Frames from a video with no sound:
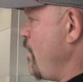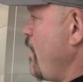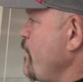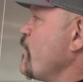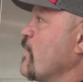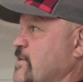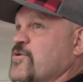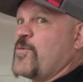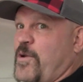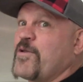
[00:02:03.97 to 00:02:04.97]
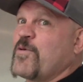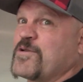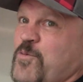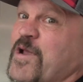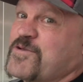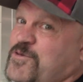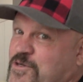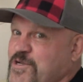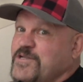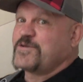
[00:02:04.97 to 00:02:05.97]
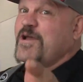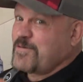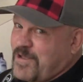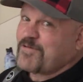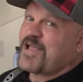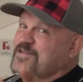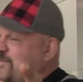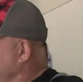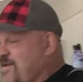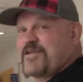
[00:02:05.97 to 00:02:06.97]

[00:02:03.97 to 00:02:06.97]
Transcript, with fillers: I'd be willing to show him. But he wants to wrestle jiu-jitsu. I got you.